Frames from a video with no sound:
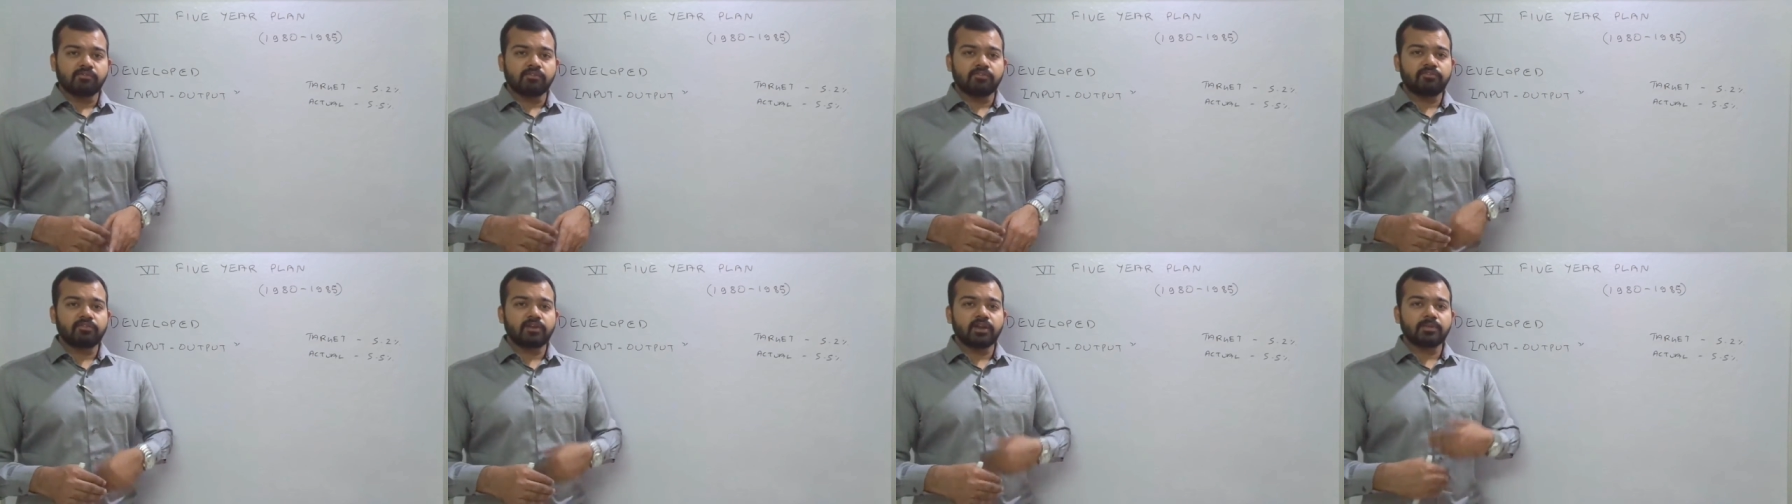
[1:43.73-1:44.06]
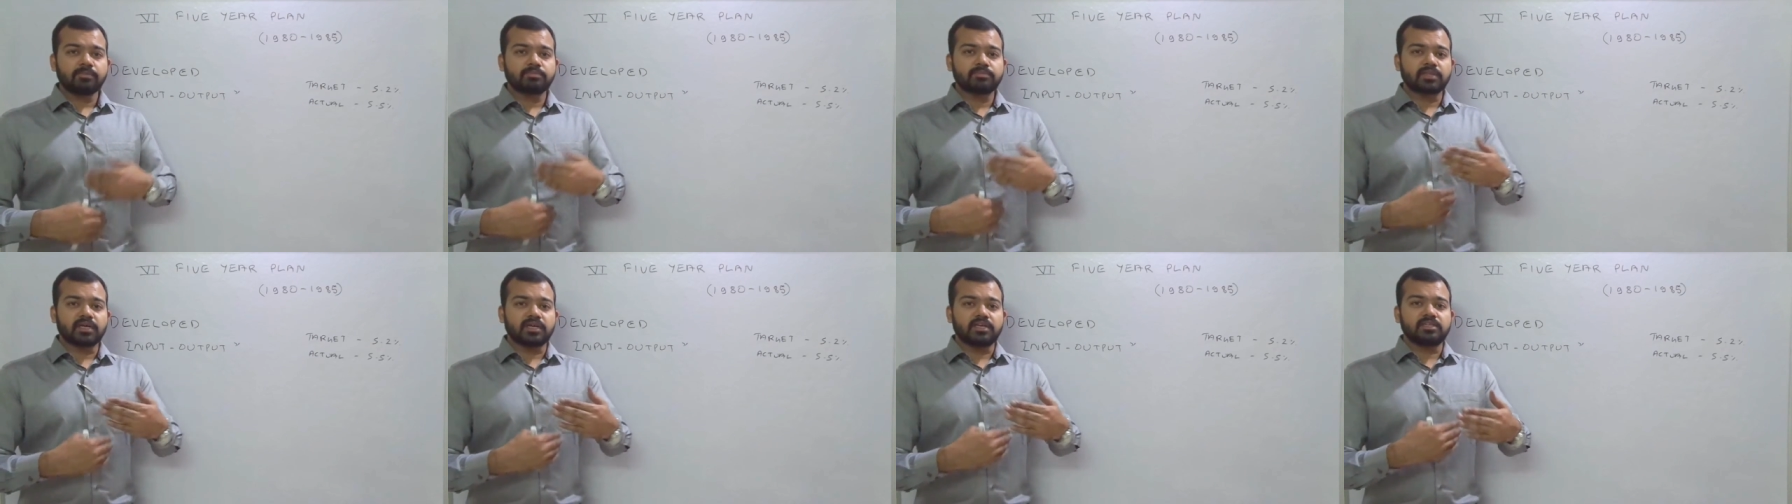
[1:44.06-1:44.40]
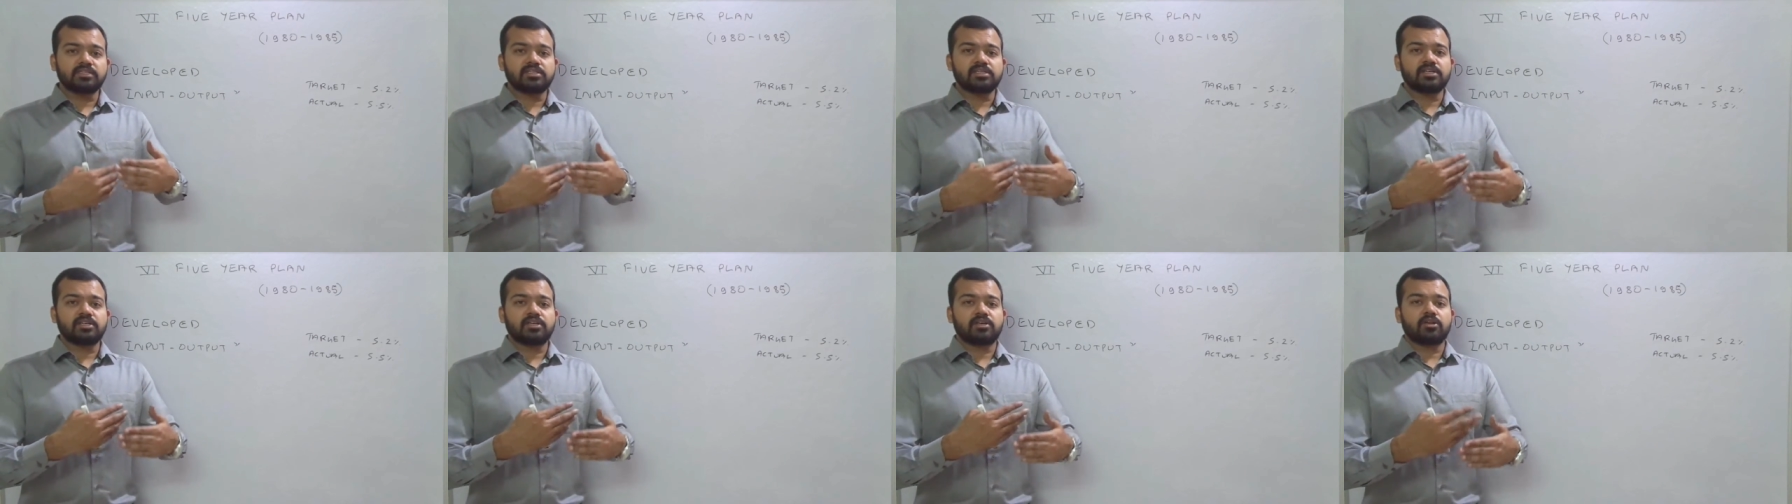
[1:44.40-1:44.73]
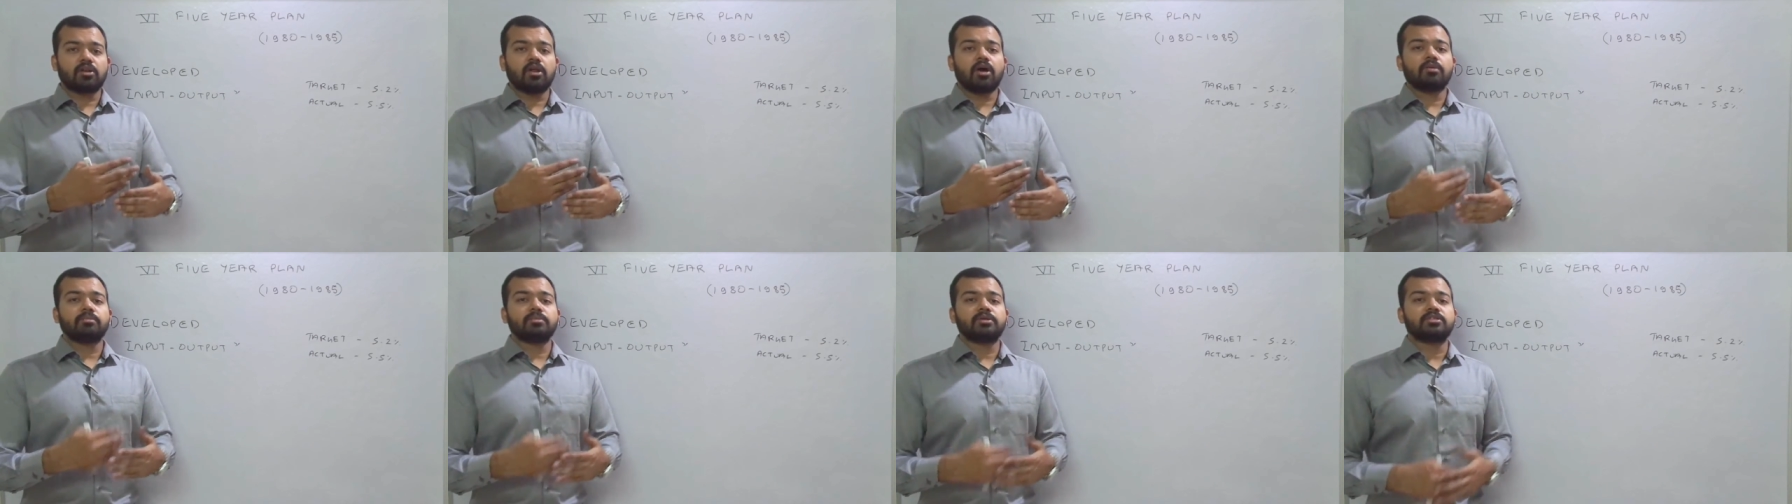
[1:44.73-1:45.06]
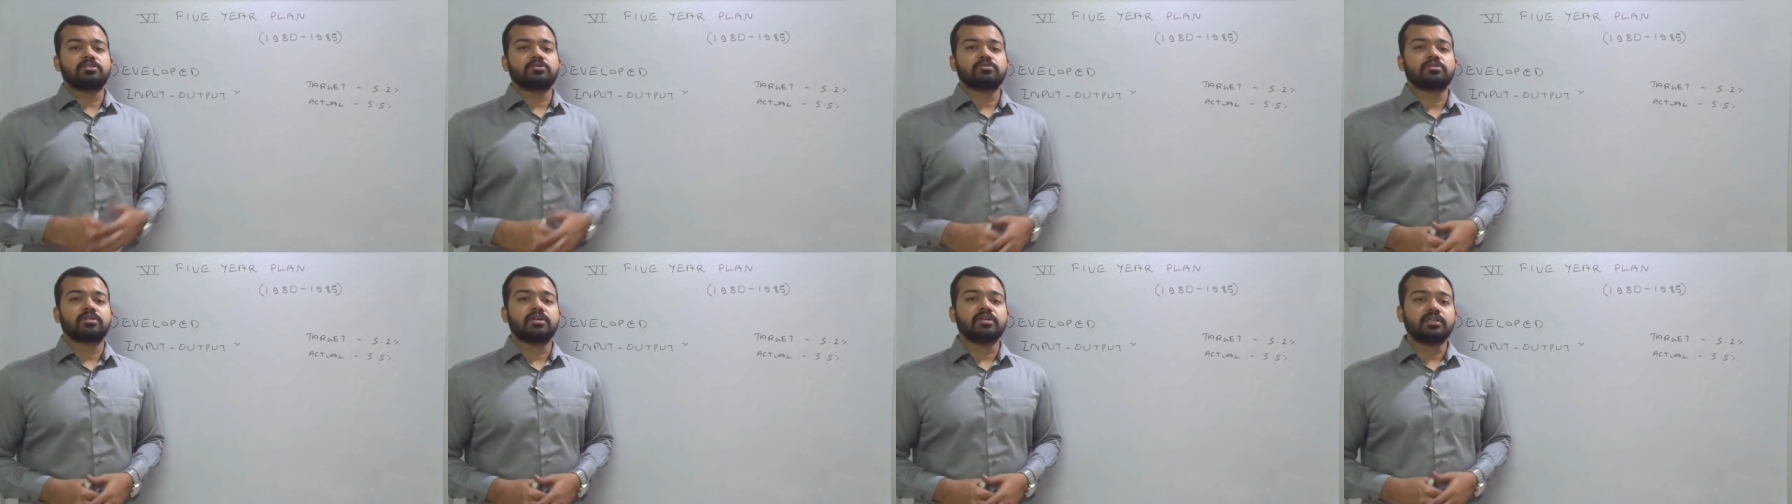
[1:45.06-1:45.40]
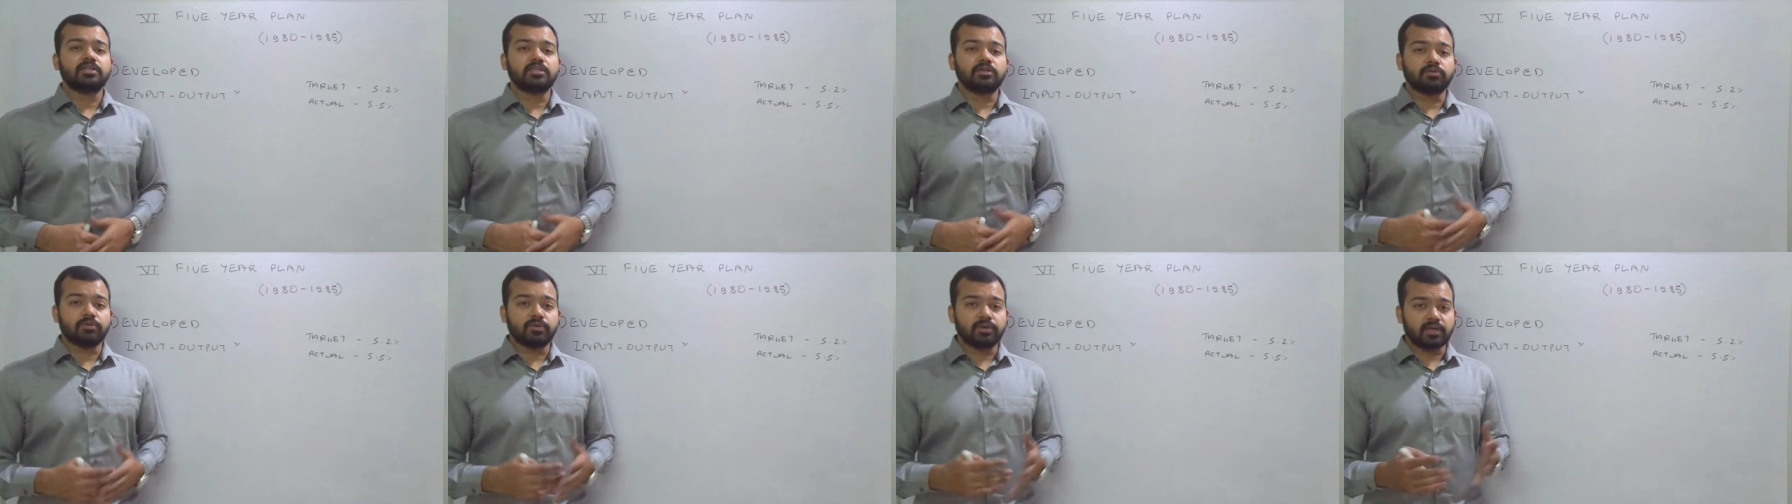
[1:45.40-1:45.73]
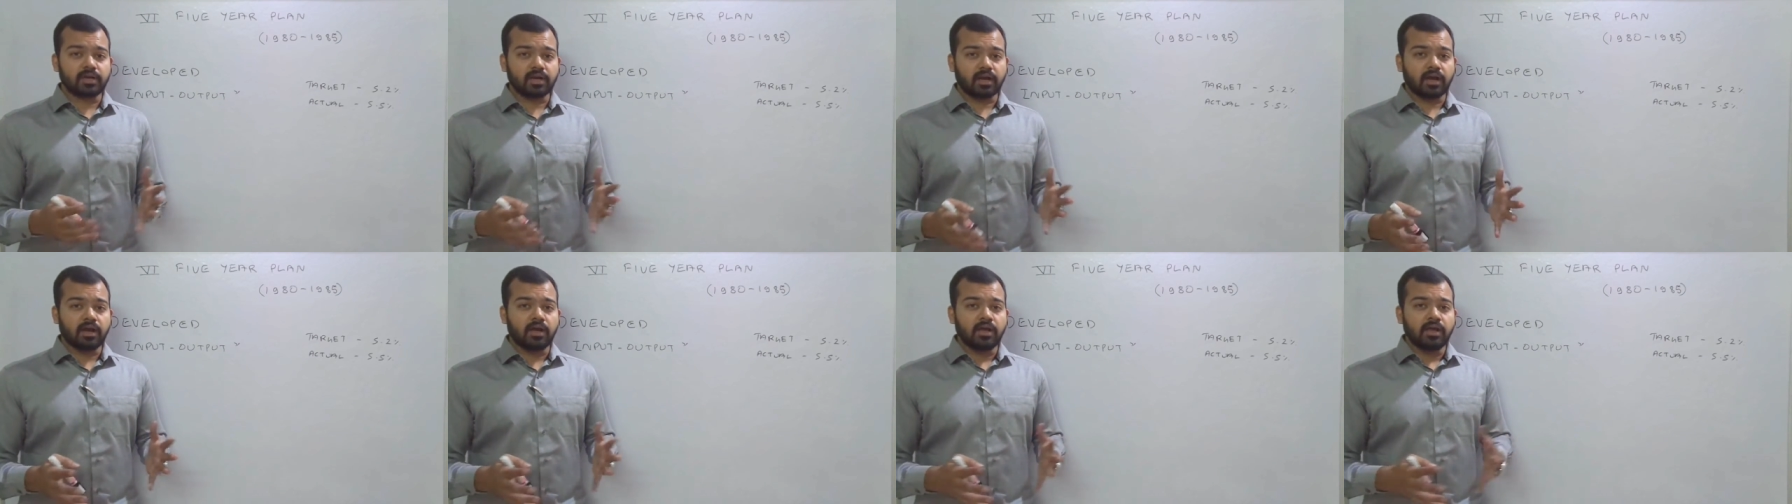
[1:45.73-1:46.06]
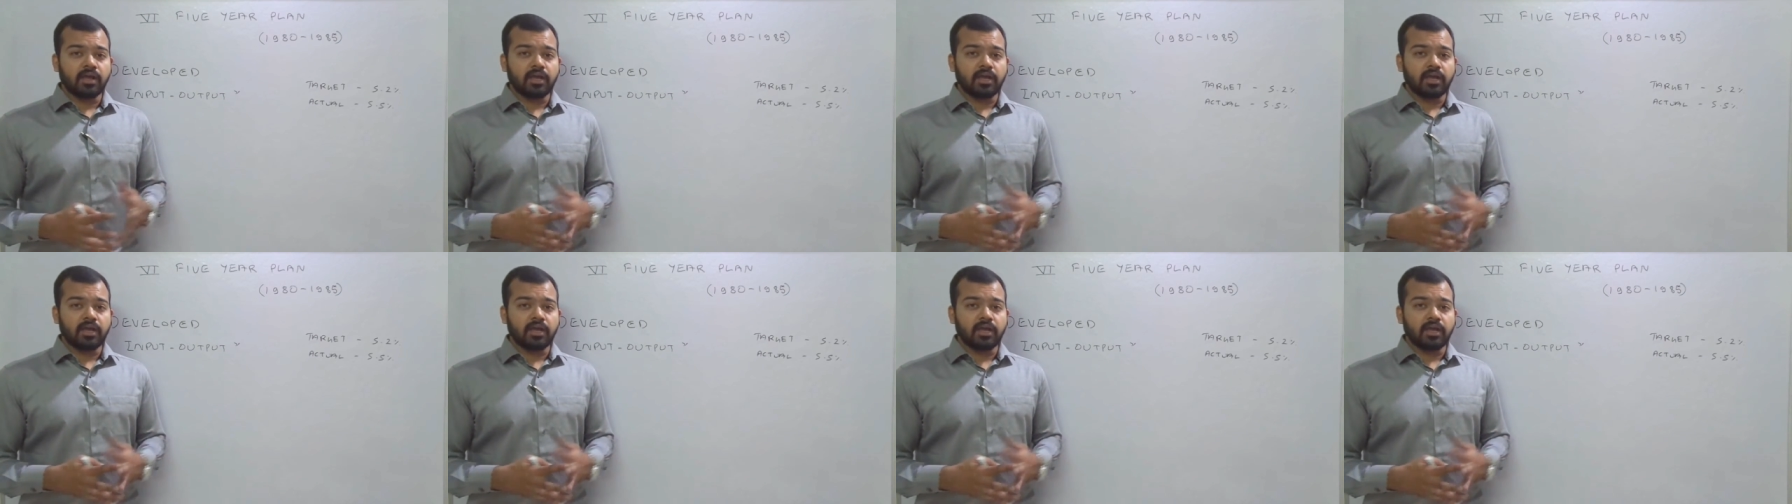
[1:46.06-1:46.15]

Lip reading: flipped the Indian economy to the new era.